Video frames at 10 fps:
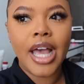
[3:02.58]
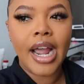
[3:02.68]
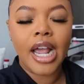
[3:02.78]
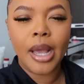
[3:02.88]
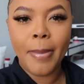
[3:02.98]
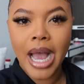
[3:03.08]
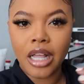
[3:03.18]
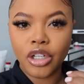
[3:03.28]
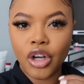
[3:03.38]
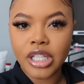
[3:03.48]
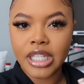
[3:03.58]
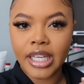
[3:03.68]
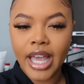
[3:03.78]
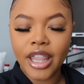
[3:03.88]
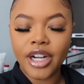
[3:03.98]
I can compile it all
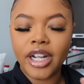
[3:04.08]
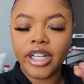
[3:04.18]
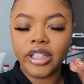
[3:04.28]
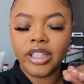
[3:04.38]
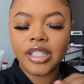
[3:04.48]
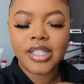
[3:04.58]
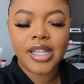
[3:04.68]
together and it looks